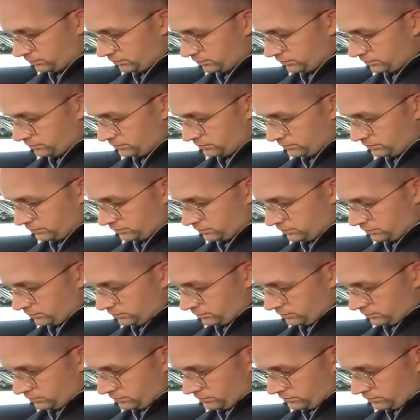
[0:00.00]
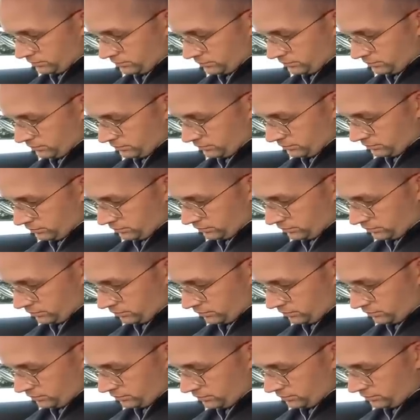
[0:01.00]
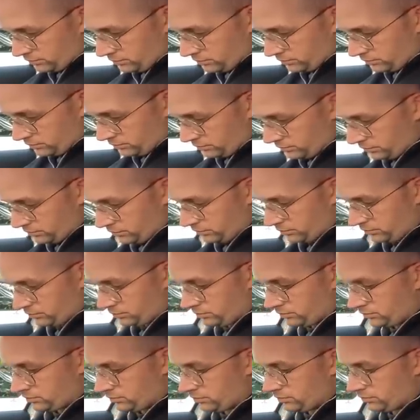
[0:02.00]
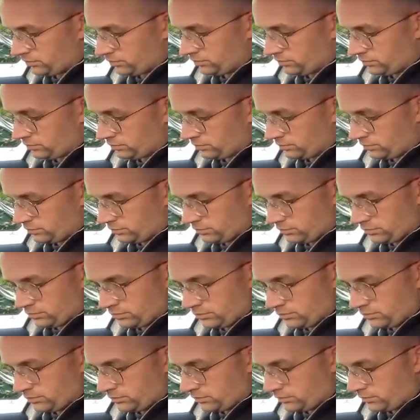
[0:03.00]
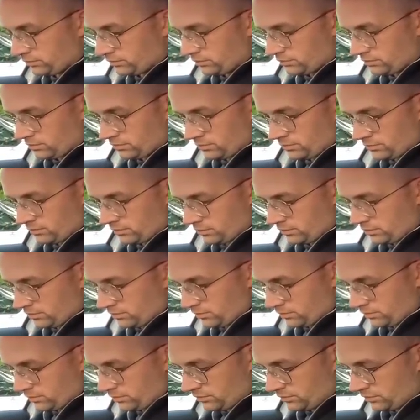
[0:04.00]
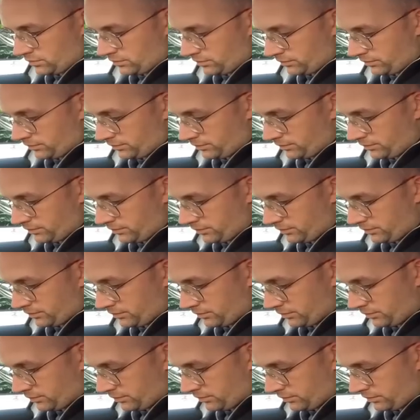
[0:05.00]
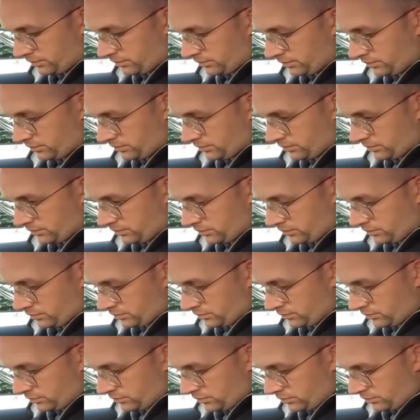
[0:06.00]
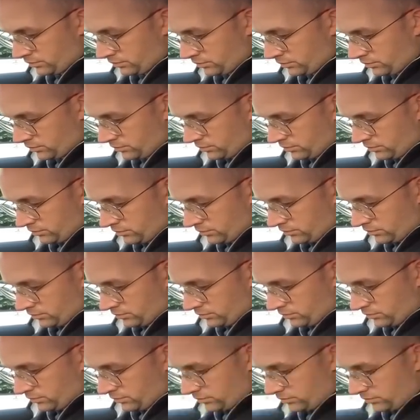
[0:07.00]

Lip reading: The person shown says nothing.